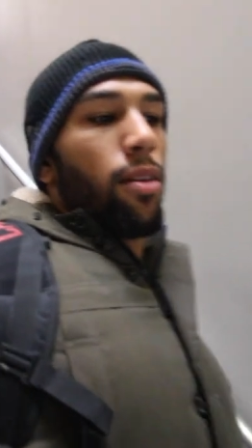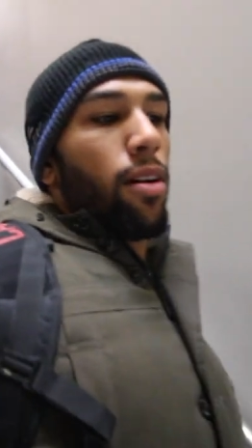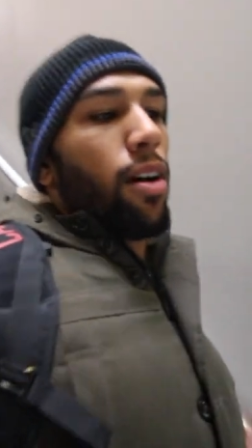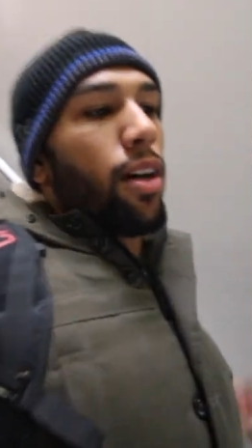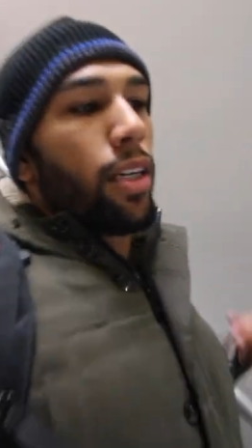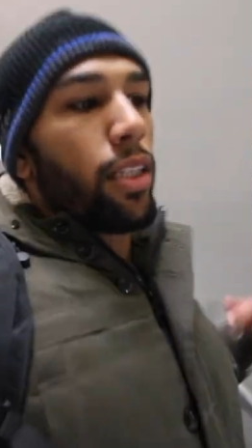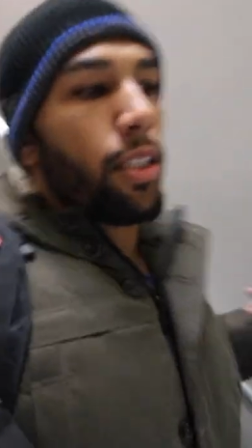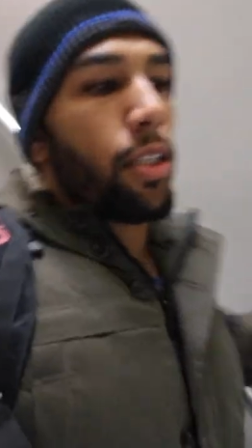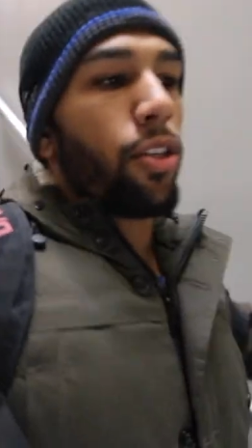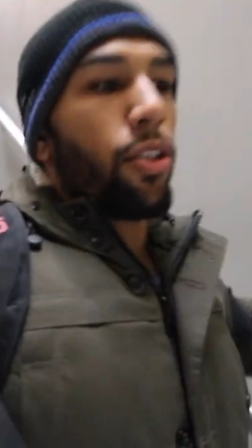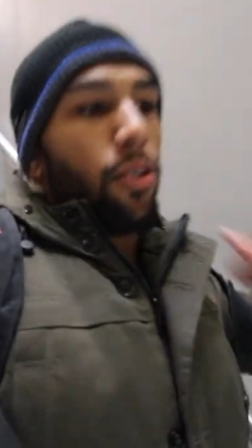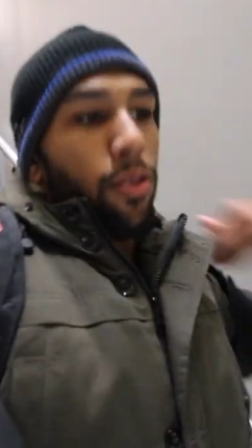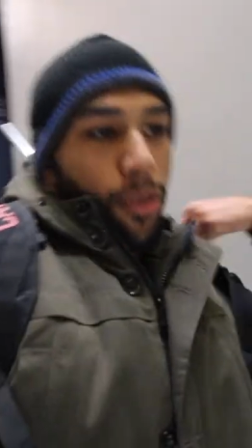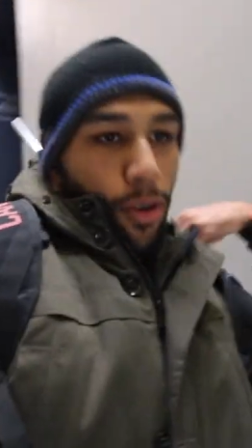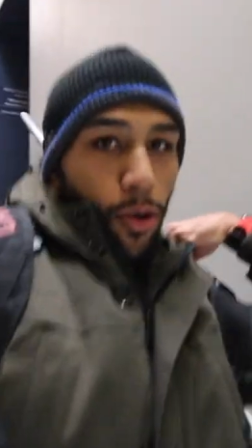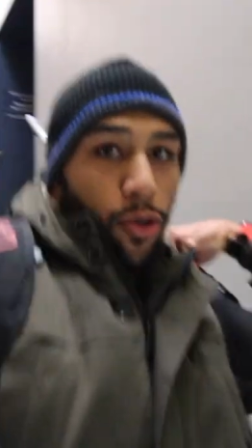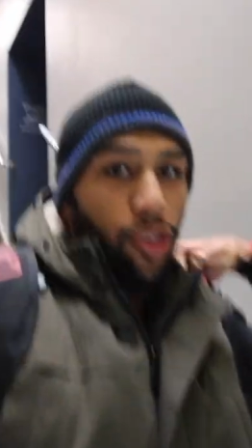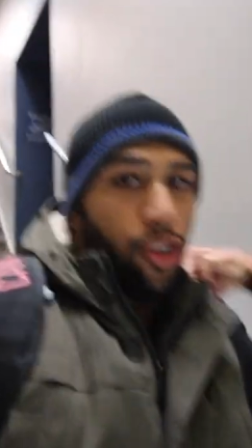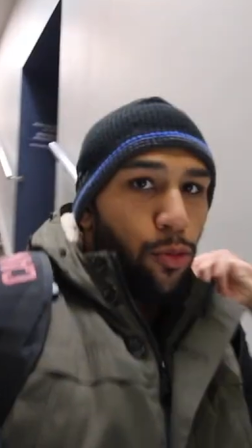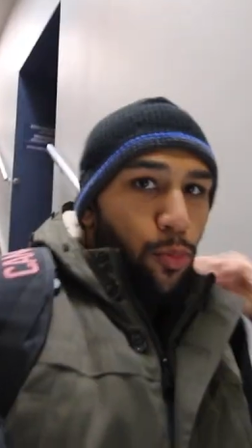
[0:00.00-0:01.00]
on to
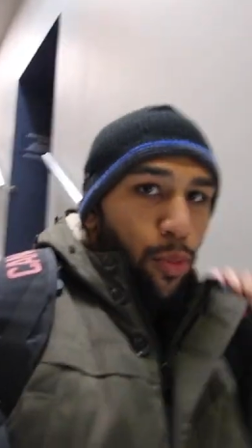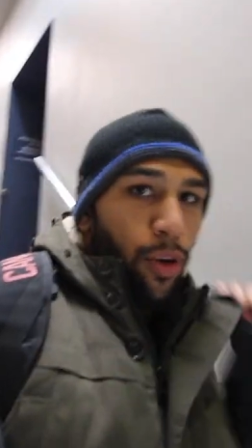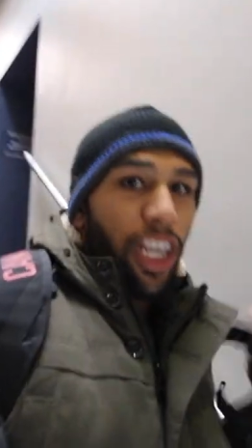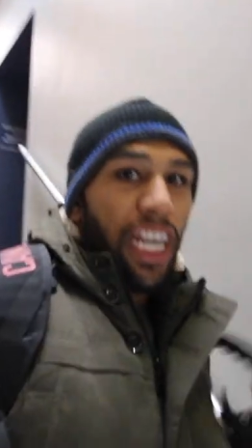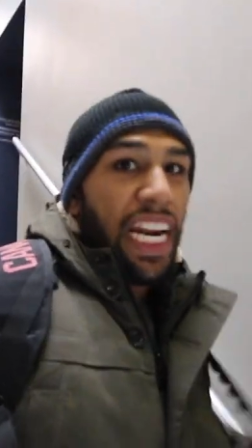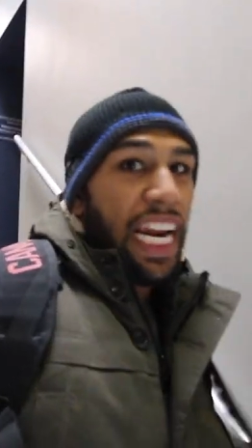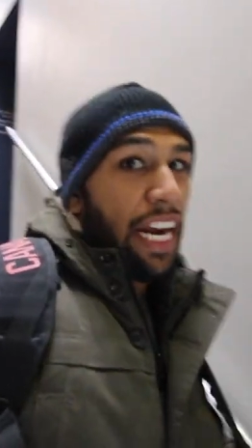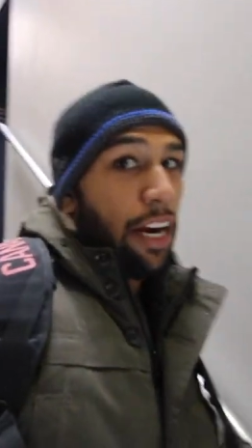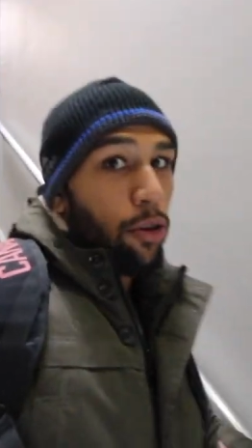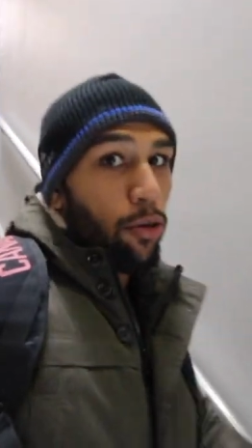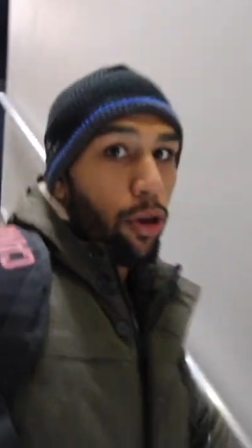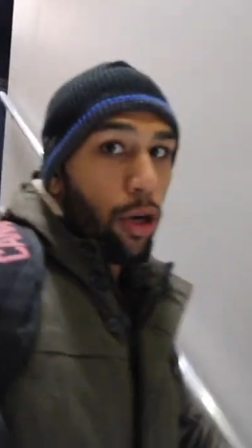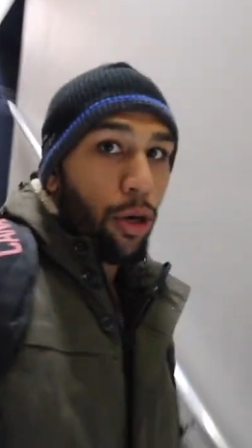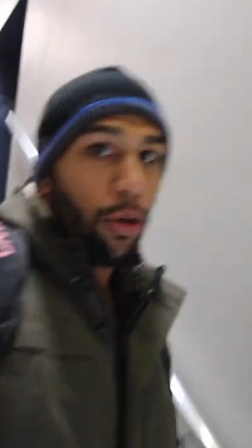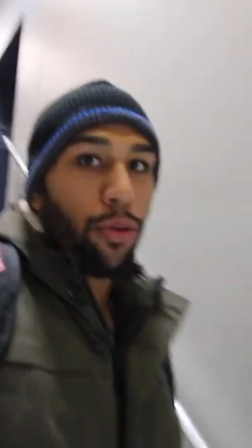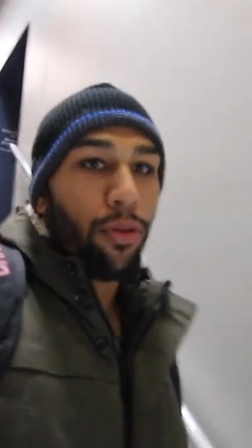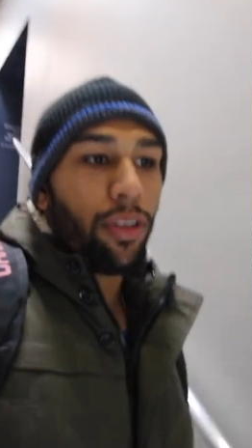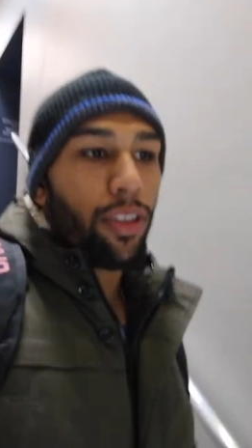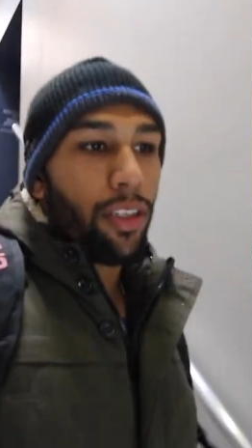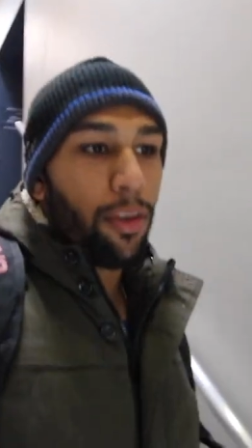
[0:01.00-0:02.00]
going to
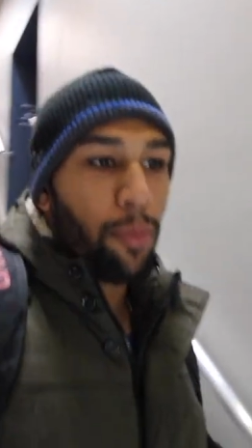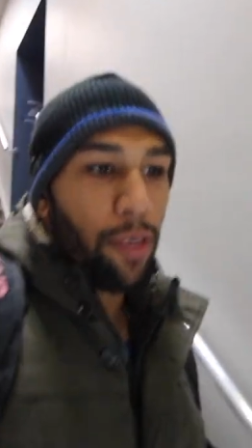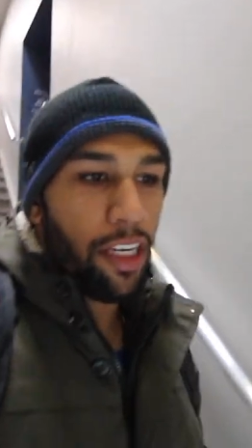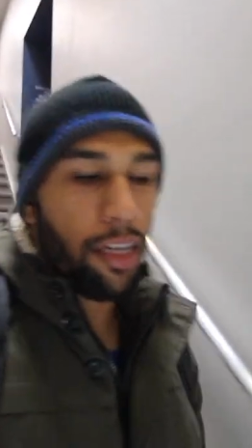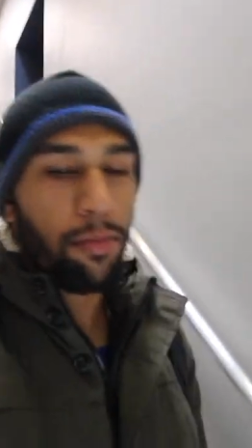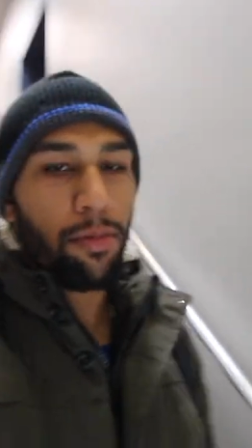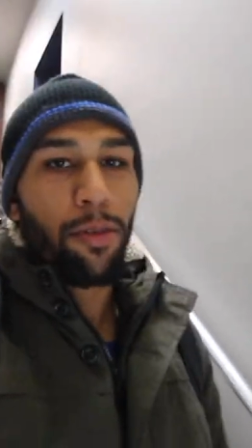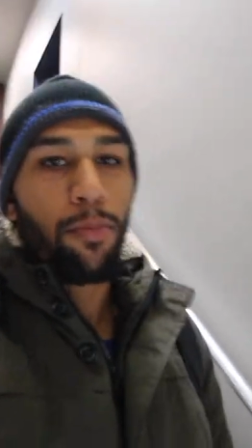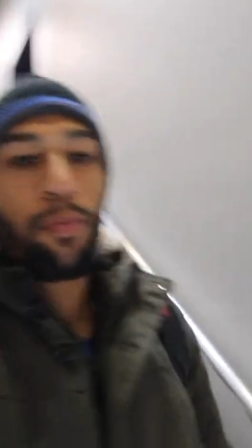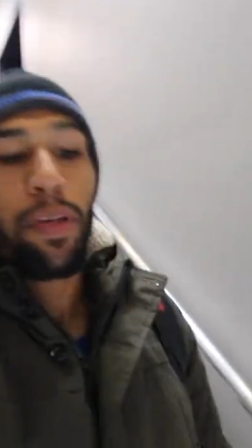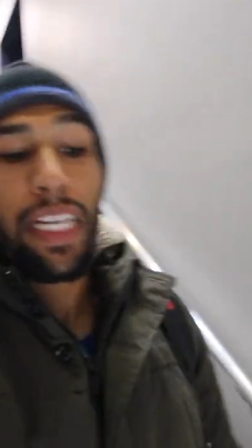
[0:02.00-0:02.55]
Piero's to pick up some